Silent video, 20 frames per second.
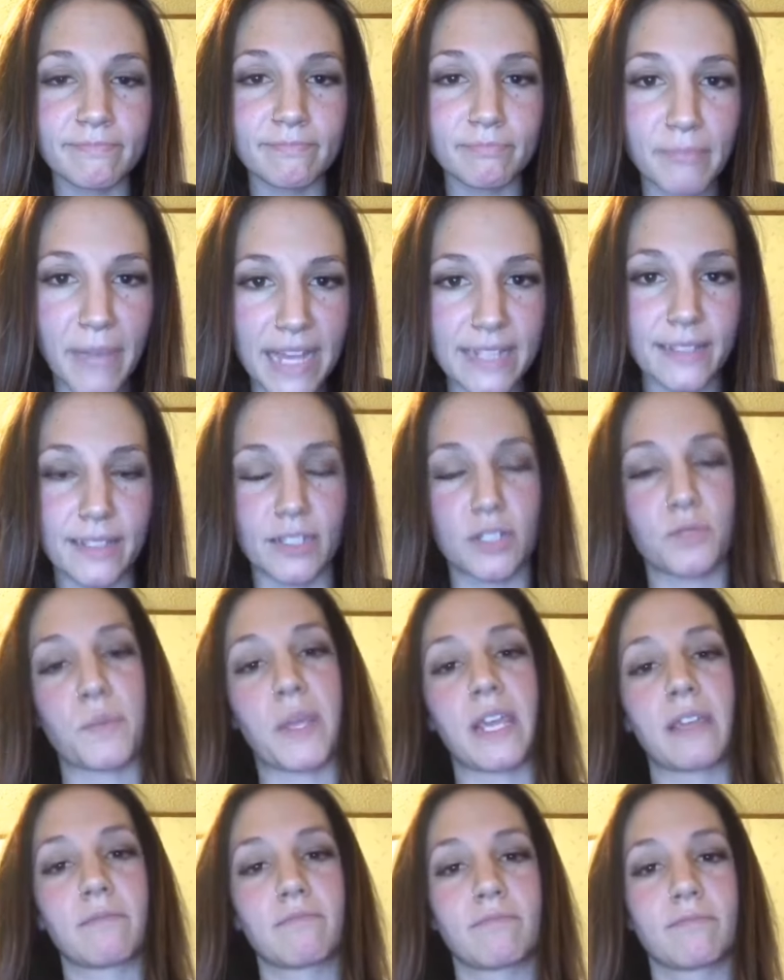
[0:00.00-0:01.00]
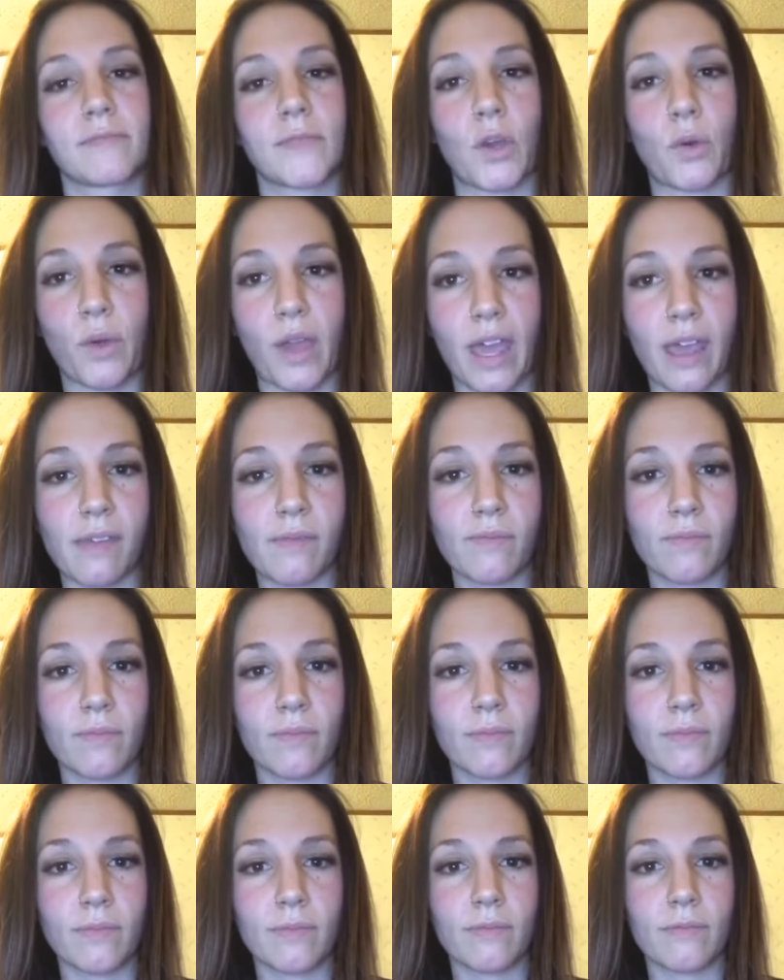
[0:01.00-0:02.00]
Message me, okay?
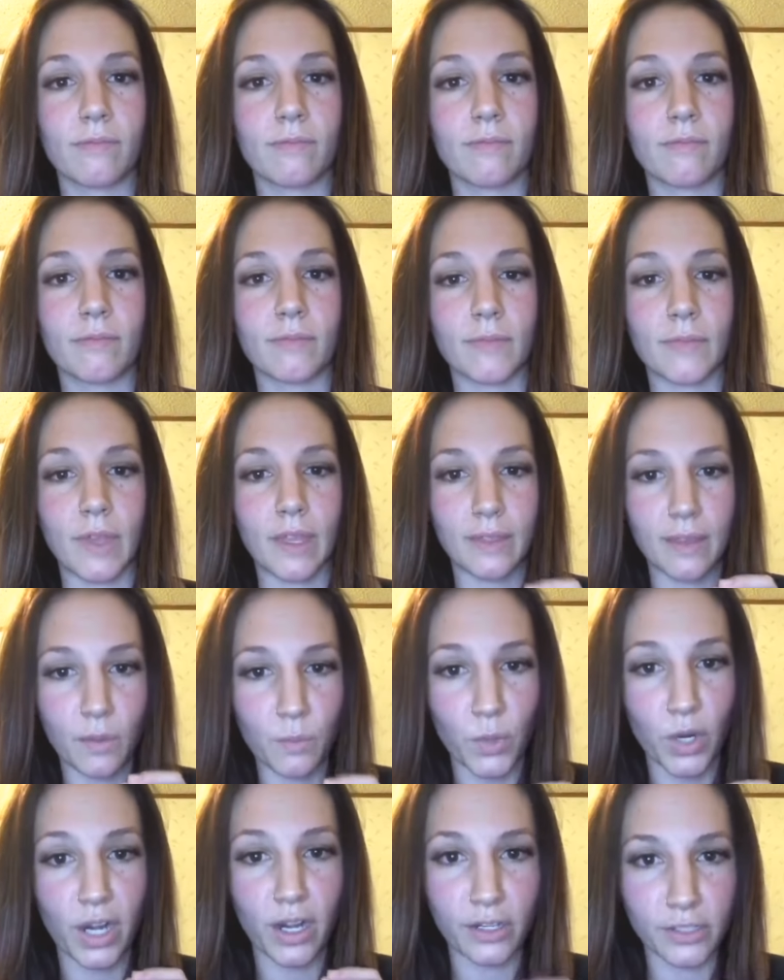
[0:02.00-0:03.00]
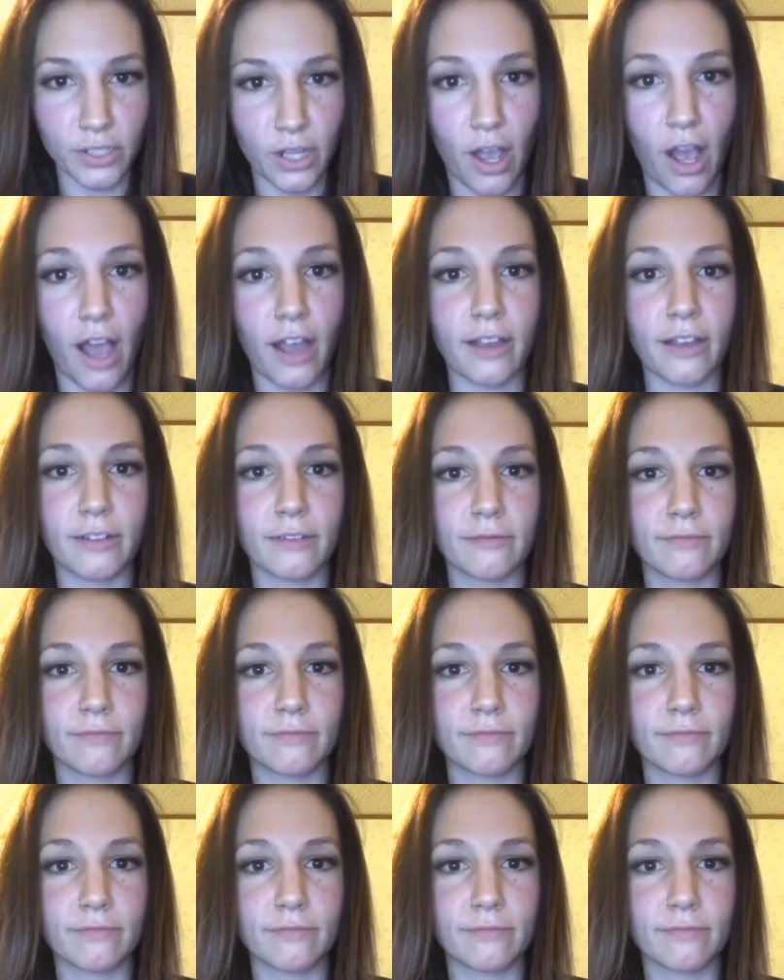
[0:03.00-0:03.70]
And then we're going to talk.